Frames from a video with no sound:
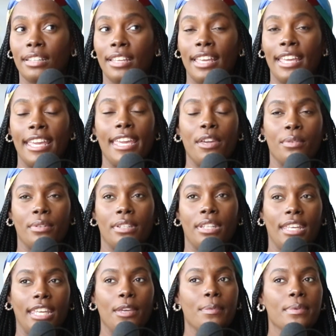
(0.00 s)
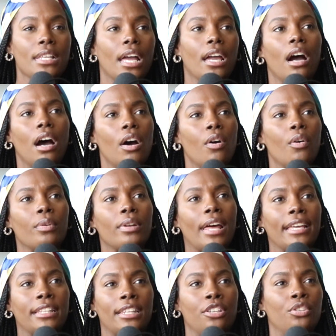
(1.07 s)
He was like, oh,
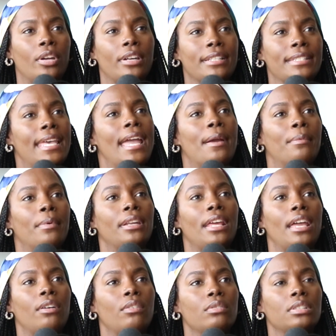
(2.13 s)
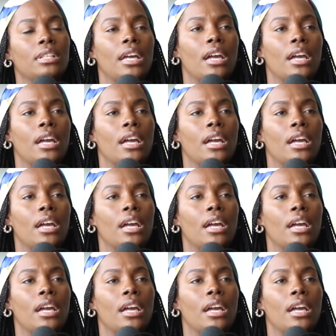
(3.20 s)
like, the time run out. It was like,